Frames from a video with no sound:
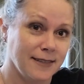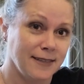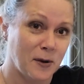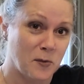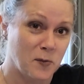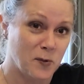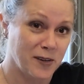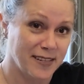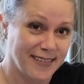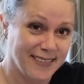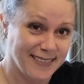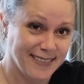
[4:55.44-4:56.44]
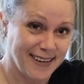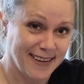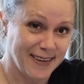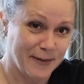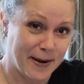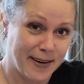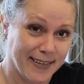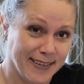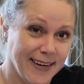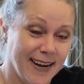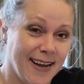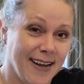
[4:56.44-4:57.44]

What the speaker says: so I'm really excited about it.